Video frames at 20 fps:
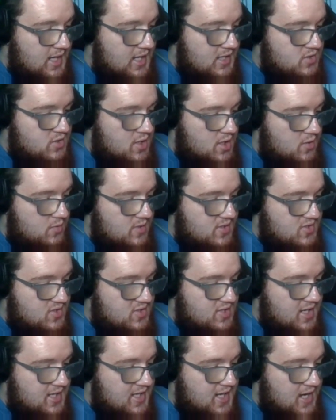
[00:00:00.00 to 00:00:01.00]
As
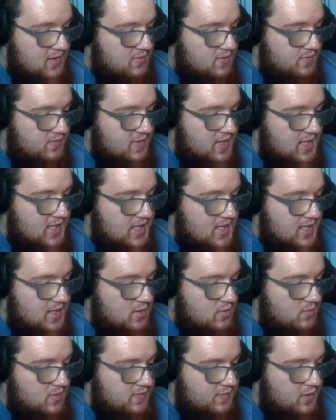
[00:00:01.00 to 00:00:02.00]
always, take everything
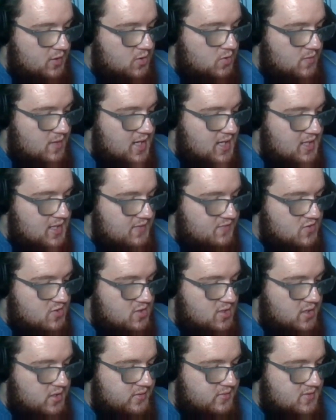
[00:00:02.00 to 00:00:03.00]
here with a grain of
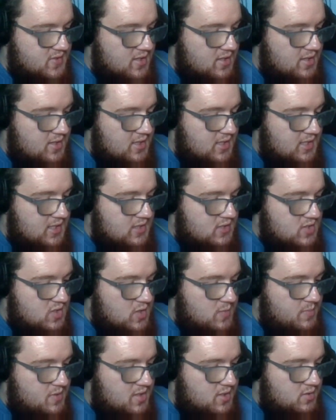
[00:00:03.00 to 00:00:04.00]
salt.
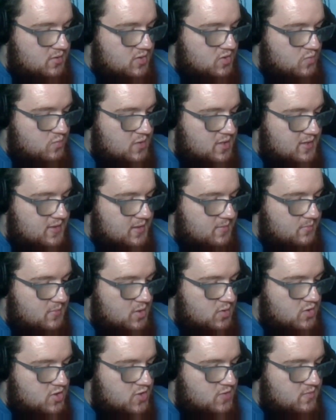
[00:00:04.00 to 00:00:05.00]
Zupio is one of the
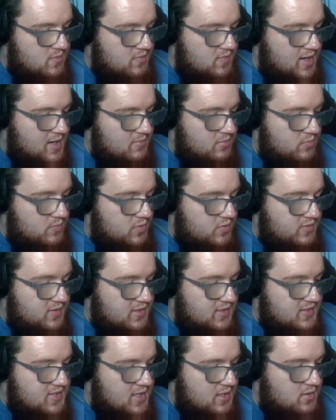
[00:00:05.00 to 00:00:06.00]
most reliable
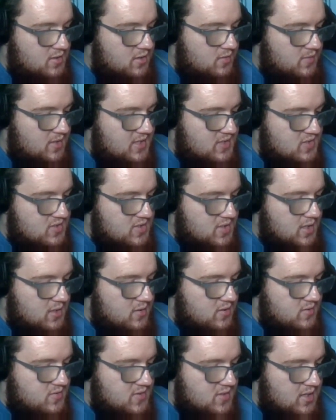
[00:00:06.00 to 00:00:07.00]
Nintendo
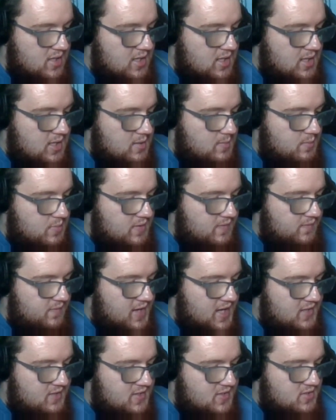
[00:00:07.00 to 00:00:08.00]
insiders, but
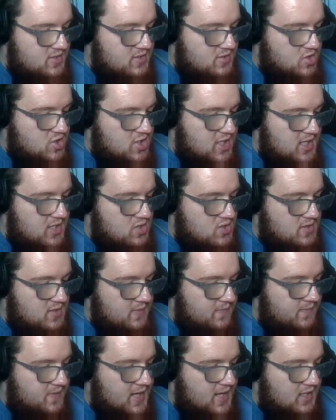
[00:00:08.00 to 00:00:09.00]
that doesn't change
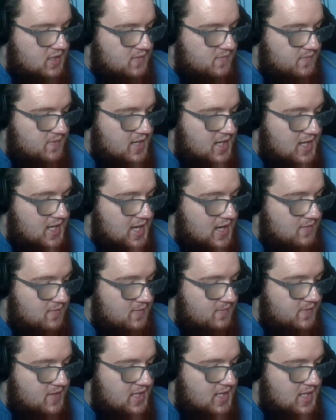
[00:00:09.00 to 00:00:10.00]
the fact that
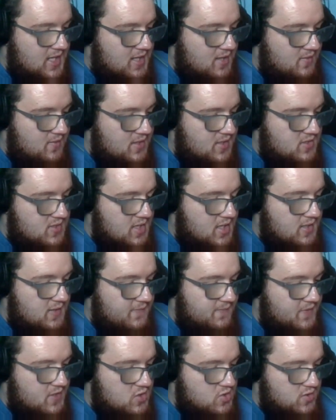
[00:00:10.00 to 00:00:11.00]
everything here is
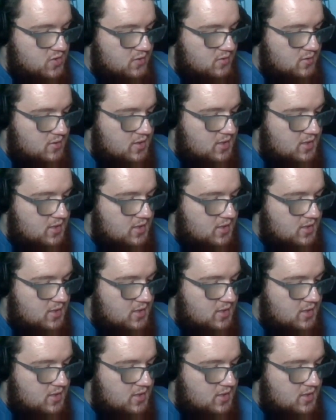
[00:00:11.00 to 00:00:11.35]
unofficial.